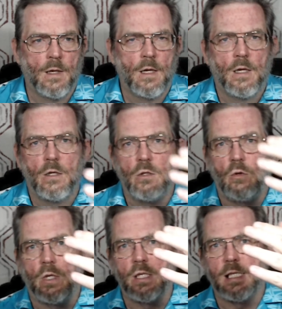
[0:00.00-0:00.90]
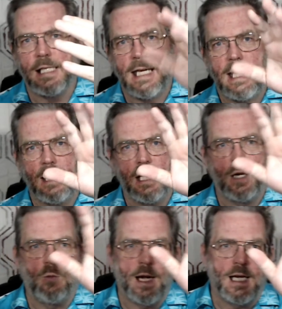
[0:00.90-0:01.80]
You can see the
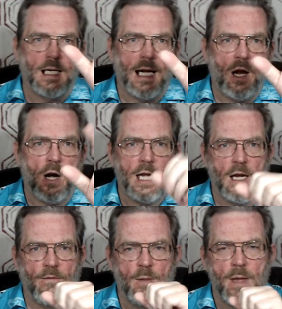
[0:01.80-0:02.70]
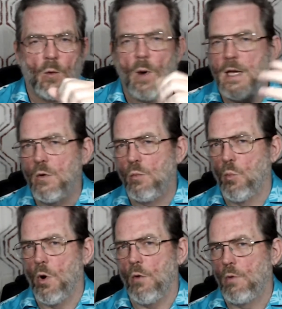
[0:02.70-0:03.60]
irregularity of them in a way you
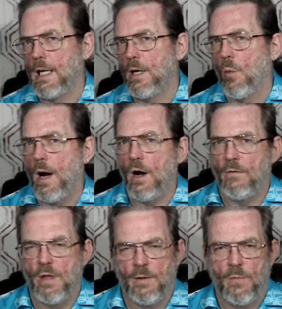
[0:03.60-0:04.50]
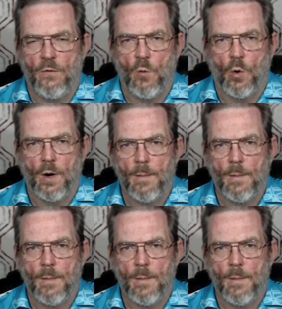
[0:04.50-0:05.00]
weren't really aware of it before.